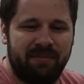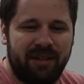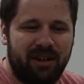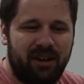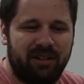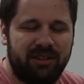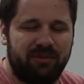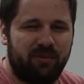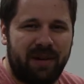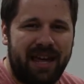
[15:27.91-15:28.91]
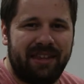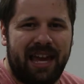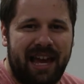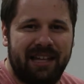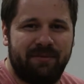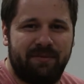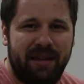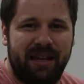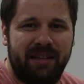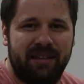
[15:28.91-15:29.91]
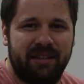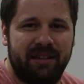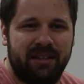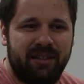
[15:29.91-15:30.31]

because where there have been